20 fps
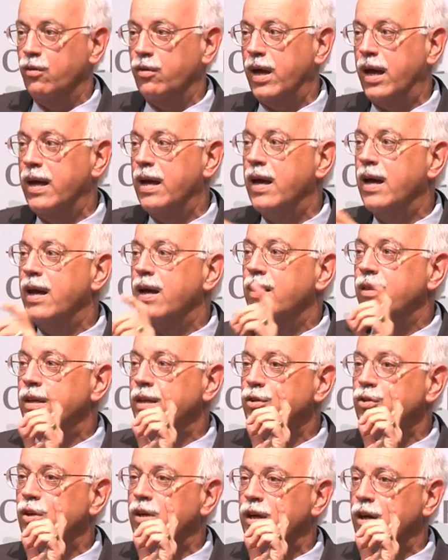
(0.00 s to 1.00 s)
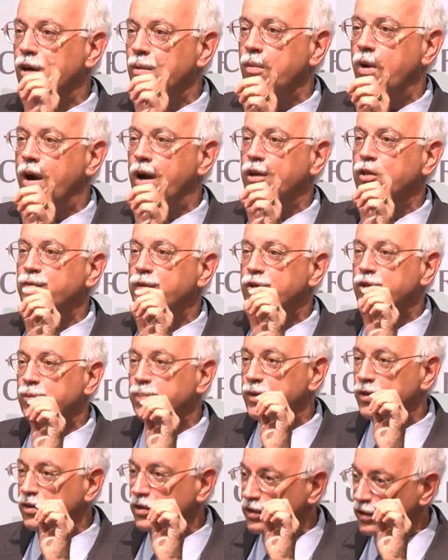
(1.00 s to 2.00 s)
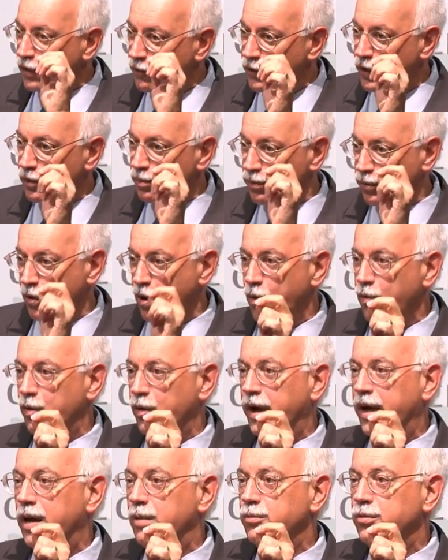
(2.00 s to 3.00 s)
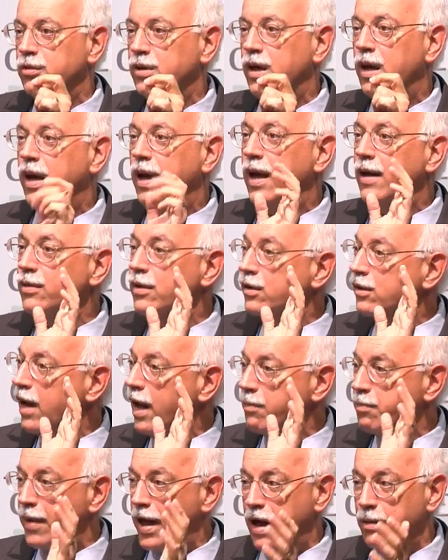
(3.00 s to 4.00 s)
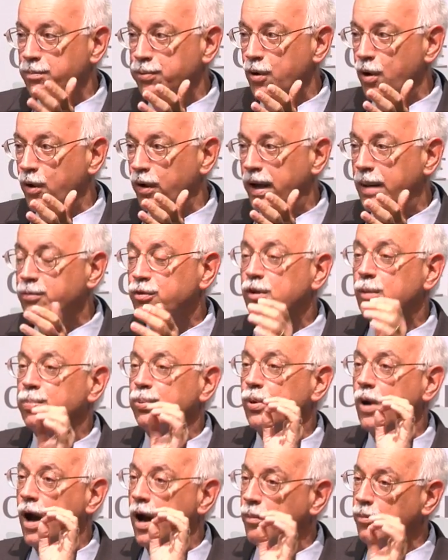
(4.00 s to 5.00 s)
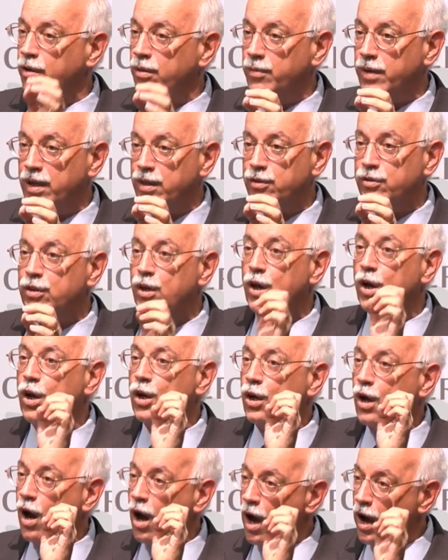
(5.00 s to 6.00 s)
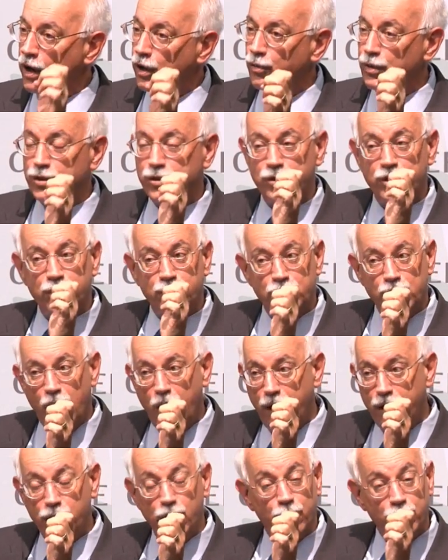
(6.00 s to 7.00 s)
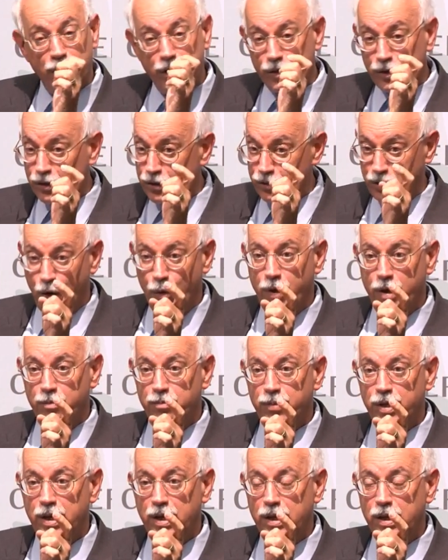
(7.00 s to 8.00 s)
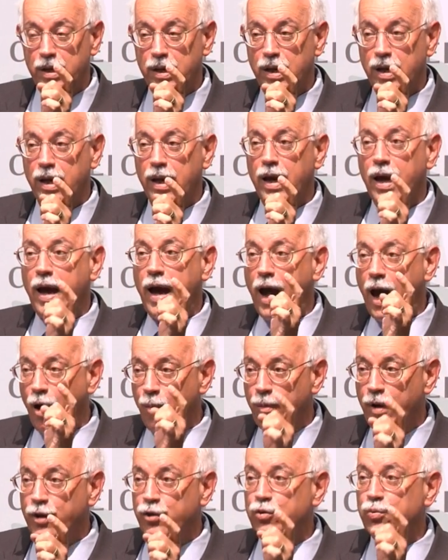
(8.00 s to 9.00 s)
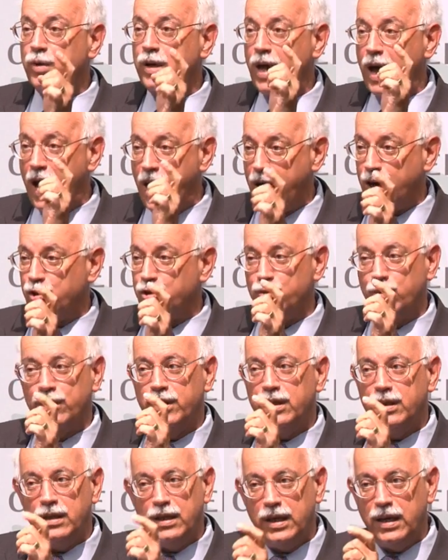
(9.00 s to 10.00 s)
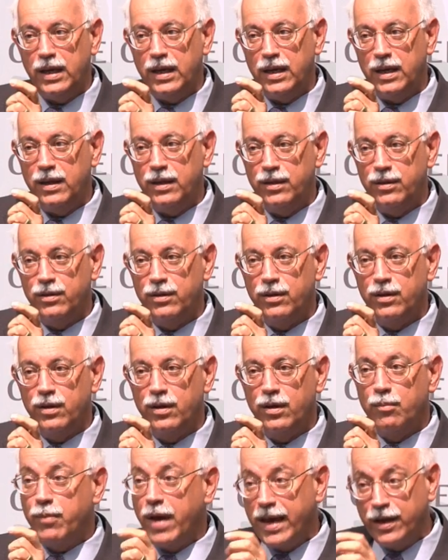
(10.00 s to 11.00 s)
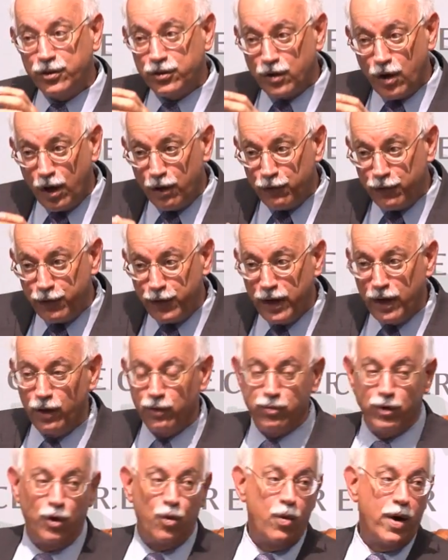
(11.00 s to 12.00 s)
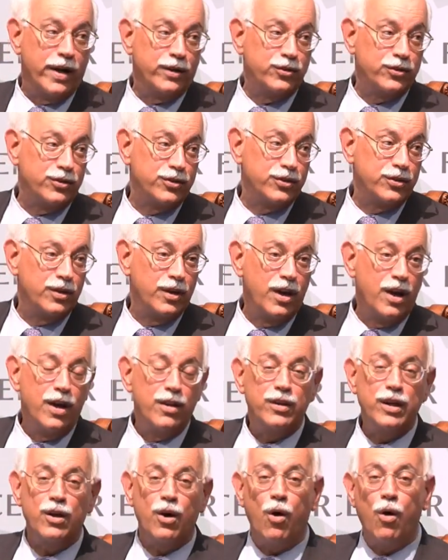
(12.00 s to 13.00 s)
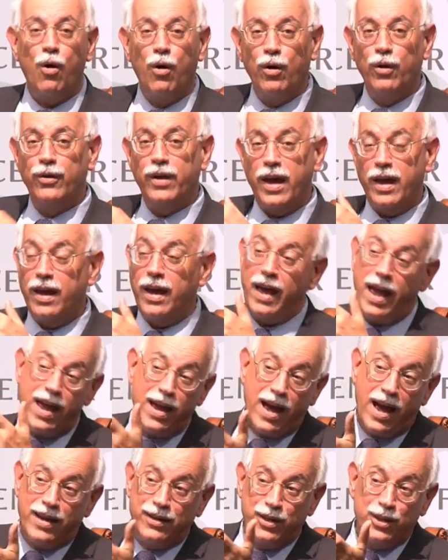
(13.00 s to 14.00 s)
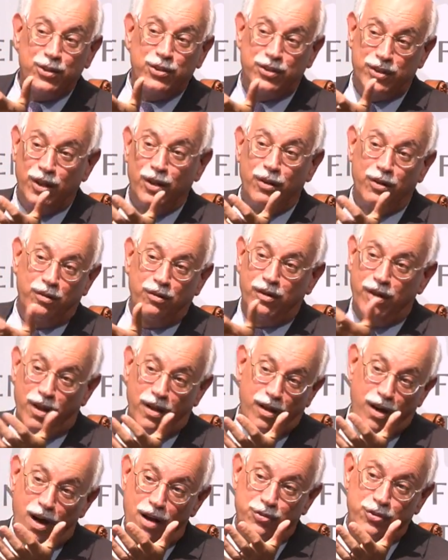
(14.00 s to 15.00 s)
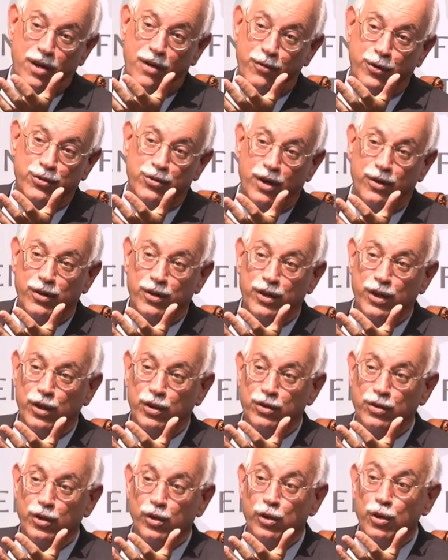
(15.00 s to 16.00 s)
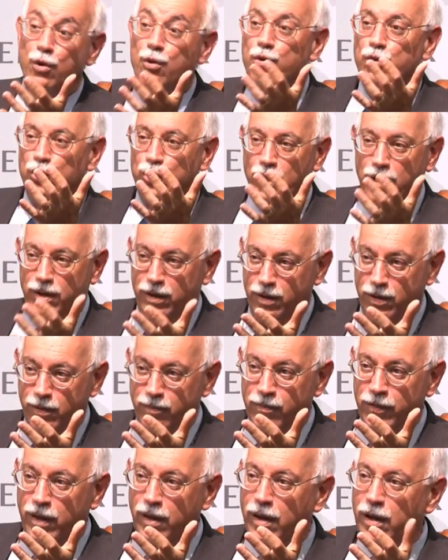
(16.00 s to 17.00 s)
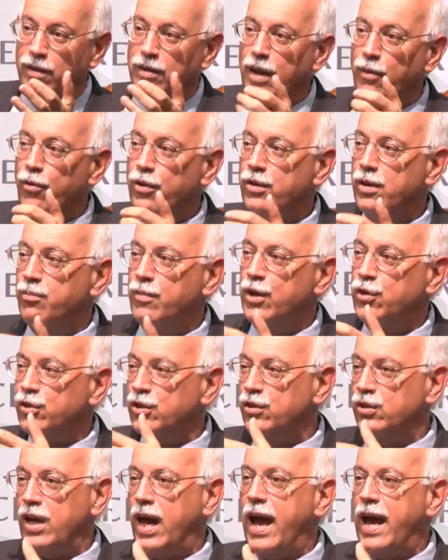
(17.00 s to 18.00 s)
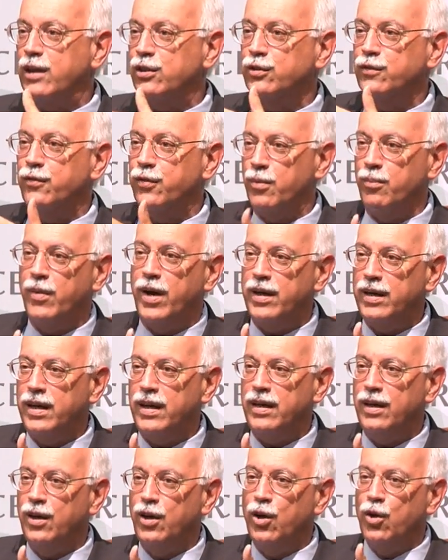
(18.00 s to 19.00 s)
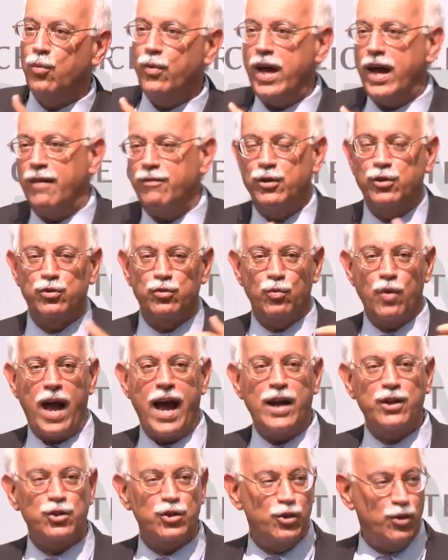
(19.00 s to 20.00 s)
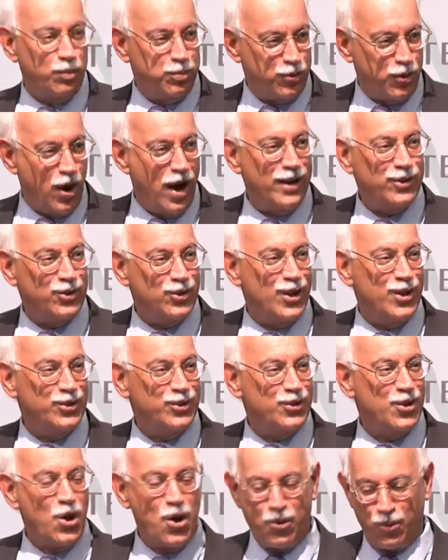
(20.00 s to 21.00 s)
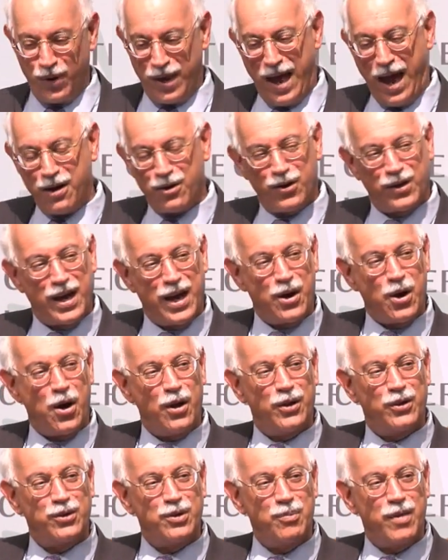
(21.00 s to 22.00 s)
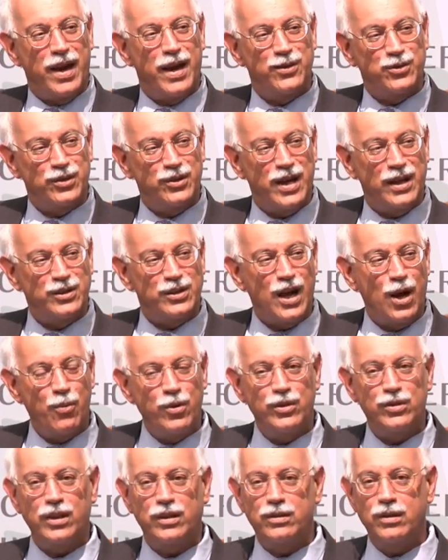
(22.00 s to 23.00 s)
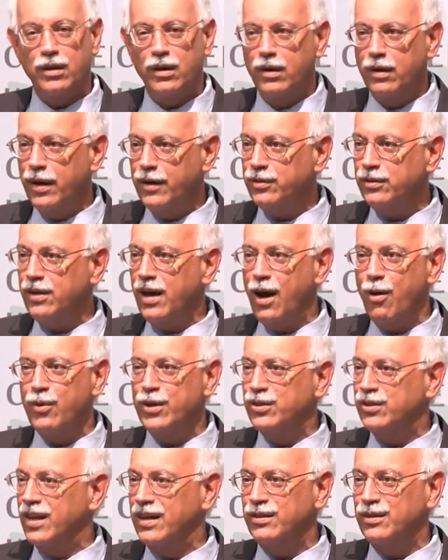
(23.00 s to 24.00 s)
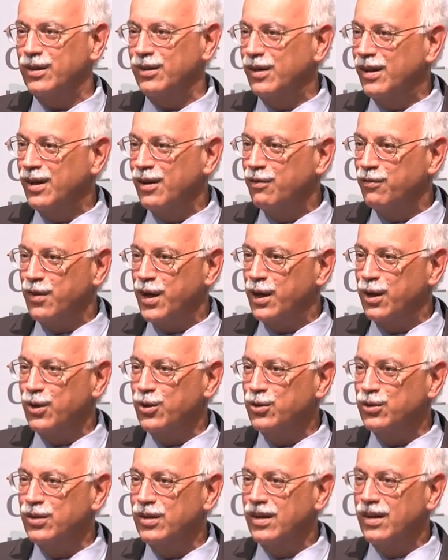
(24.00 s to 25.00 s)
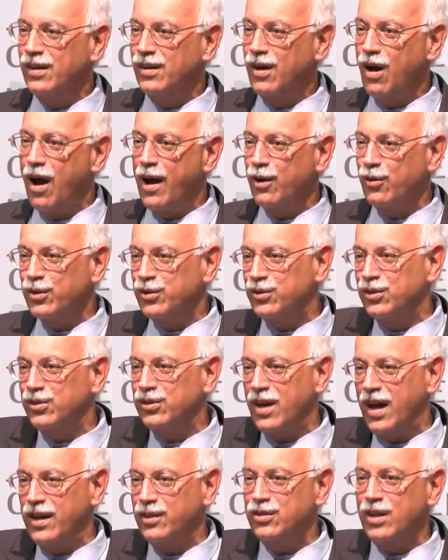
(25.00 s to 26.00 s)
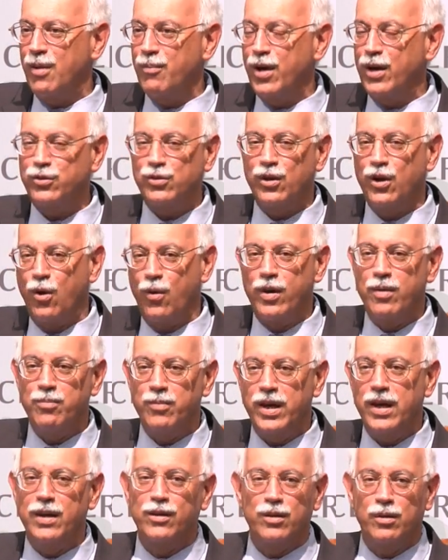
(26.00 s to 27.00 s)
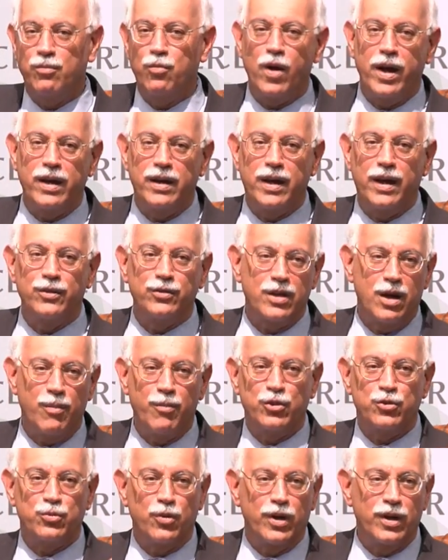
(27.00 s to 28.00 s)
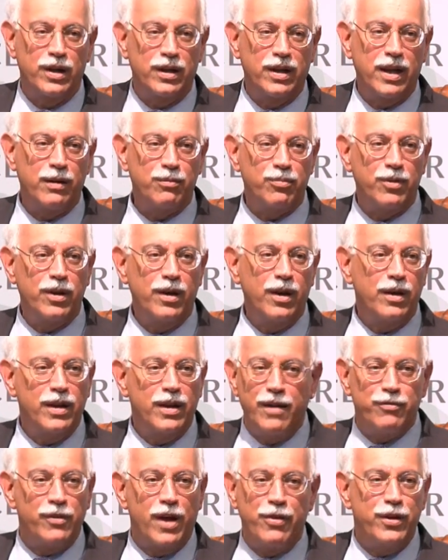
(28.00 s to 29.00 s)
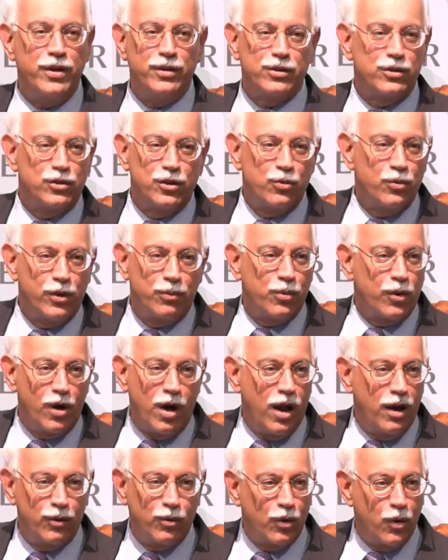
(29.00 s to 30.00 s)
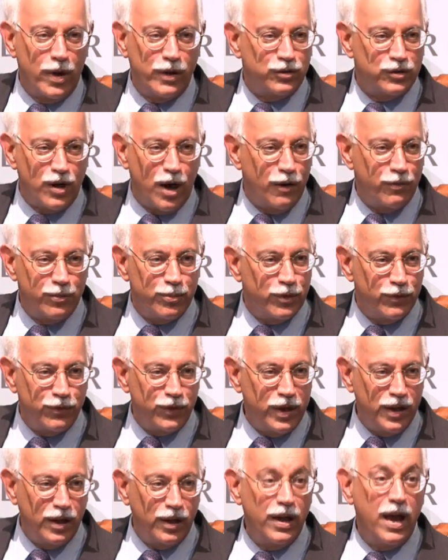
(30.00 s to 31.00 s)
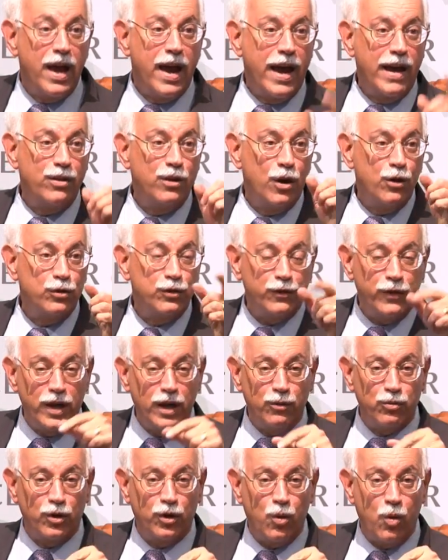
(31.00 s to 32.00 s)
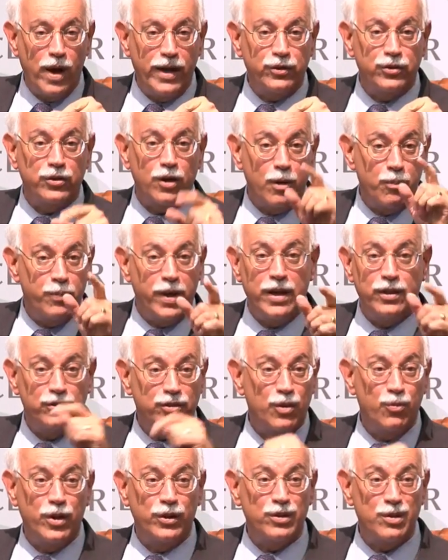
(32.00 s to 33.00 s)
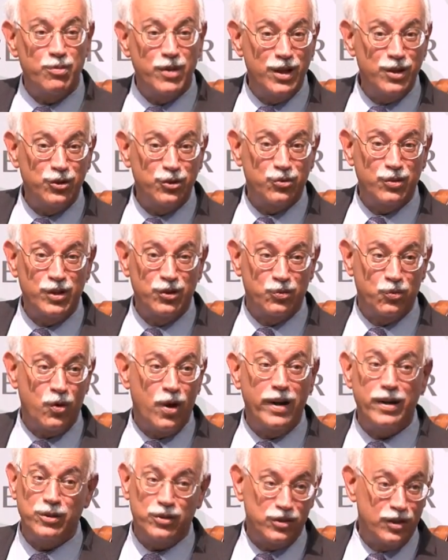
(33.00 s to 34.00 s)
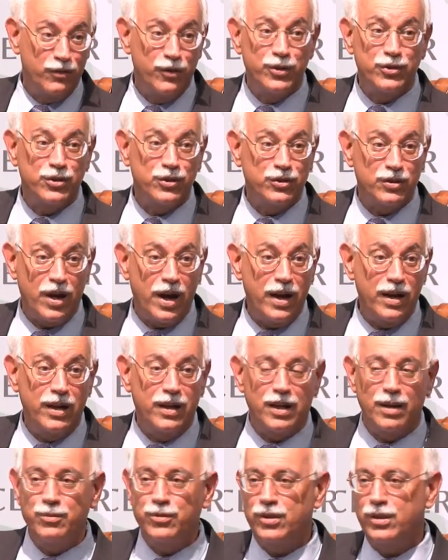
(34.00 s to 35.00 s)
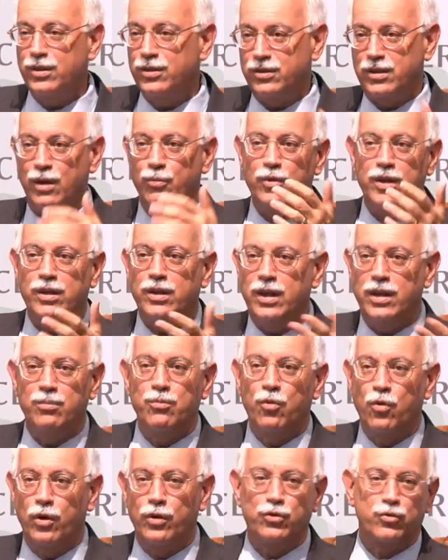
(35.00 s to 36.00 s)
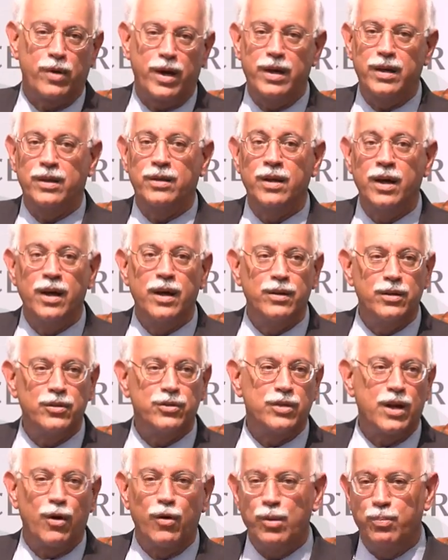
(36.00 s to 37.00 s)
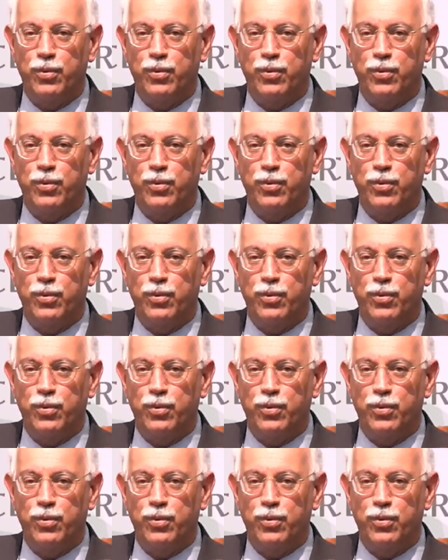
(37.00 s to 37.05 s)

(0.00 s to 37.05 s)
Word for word: Okay, these are earmarks for specific programs, and they're not bad programs. The problem is Congress does not know, neither does OMB, how much we actually need based on field requests. The old AID still uh, suffers under the delusion that when the missions ask for money, we have this rational process. We aggregate all the demands, and that's how we set. The, that's not how we set the figures. Congress decides how much an OMB and the White House, how much we're going to get. They have nothing to do with what all the requests are from the field. And those field requests are based on what the ministries want. And civil society comes in and says we need more training in this area.